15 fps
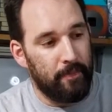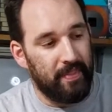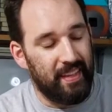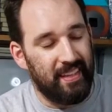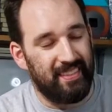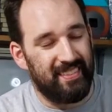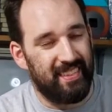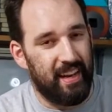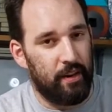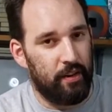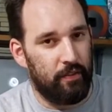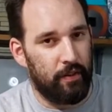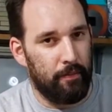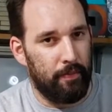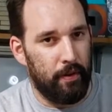these
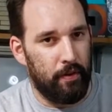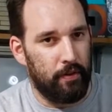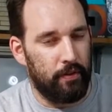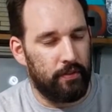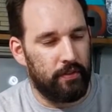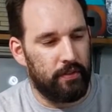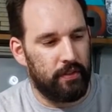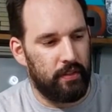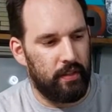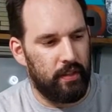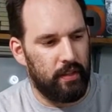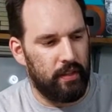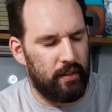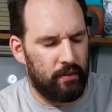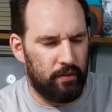era of computers,
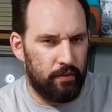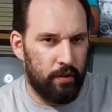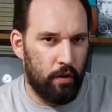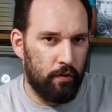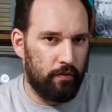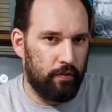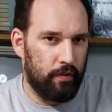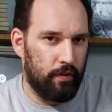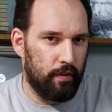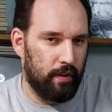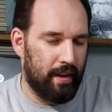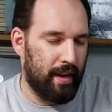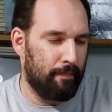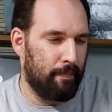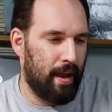they're known for the
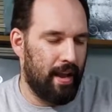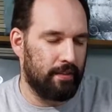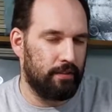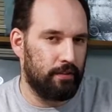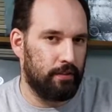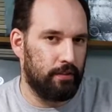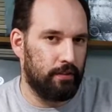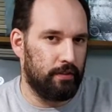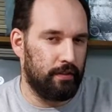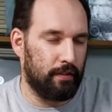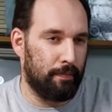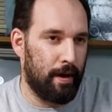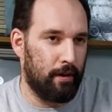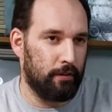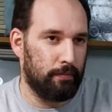capacitors and the
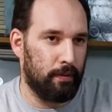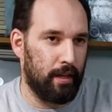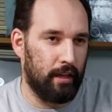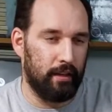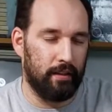power supply,